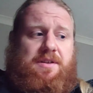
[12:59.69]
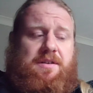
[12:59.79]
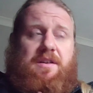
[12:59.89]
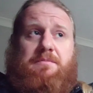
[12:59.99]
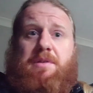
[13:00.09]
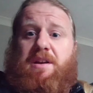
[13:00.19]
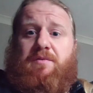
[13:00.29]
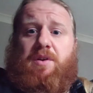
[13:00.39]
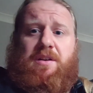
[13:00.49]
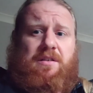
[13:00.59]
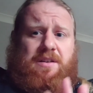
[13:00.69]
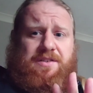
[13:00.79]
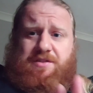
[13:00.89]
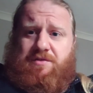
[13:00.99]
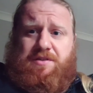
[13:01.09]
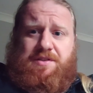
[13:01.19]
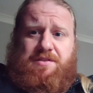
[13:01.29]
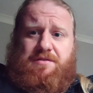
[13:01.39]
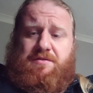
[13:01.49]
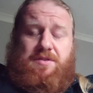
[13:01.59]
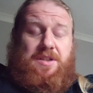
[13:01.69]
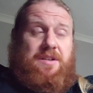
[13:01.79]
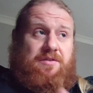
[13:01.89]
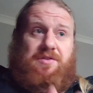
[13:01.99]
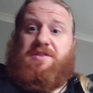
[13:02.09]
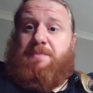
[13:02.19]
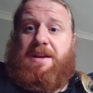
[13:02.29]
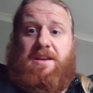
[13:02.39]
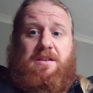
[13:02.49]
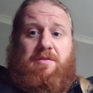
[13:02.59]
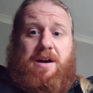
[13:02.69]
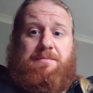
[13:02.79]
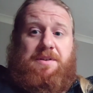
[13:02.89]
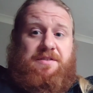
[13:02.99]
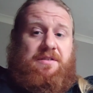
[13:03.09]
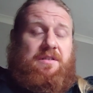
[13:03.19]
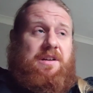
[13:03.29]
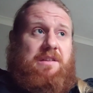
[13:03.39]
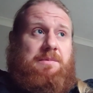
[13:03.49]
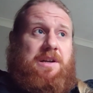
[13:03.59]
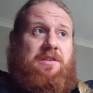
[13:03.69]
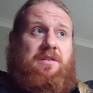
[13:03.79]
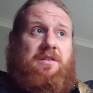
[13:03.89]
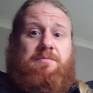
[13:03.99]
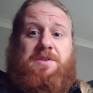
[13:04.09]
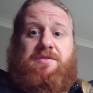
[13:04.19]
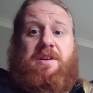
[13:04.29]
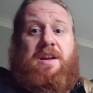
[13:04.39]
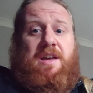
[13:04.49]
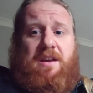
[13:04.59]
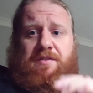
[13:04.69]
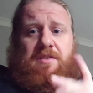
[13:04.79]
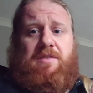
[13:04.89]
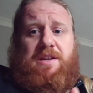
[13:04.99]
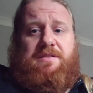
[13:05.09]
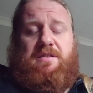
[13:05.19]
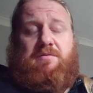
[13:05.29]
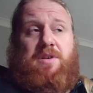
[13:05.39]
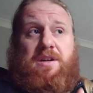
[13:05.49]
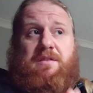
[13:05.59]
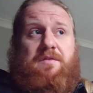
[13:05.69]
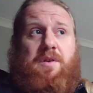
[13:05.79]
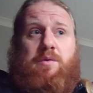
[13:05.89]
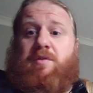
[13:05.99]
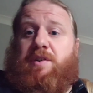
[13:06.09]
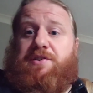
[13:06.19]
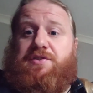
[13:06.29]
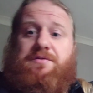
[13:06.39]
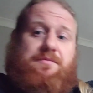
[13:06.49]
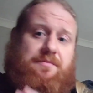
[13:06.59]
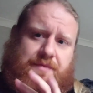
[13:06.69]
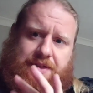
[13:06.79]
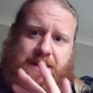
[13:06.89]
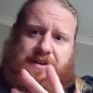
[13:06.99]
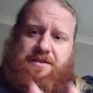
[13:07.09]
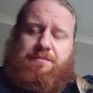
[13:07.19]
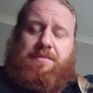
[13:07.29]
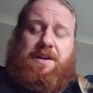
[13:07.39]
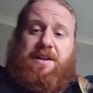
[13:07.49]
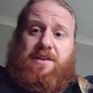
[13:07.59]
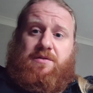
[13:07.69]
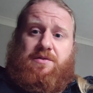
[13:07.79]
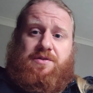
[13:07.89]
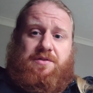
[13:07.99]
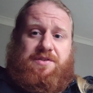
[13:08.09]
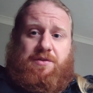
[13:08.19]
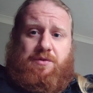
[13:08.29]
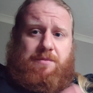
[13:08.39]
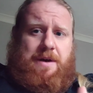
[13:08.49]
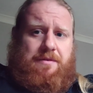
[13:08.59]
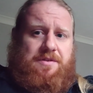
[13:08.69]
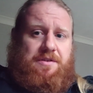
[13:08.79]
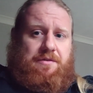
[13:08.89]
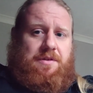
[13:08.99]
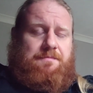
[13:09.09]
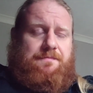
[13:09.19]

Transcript: You can believe what you like as long as it's making you happy. It's not like making your misery. If you need to follow a religion, that is completely your choice and all the power to you.